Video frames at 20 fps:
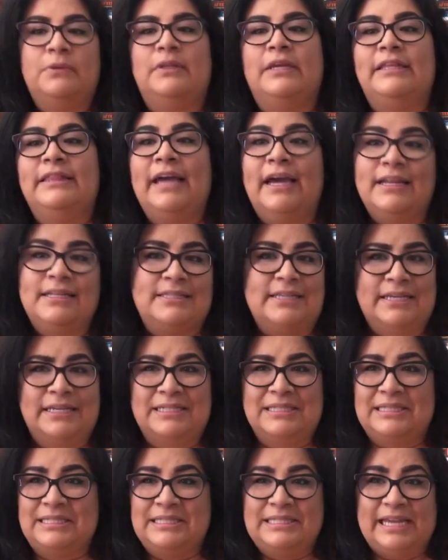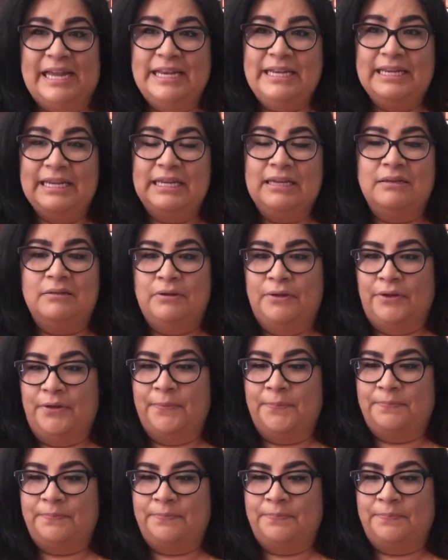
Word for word: one like that. It's like a standing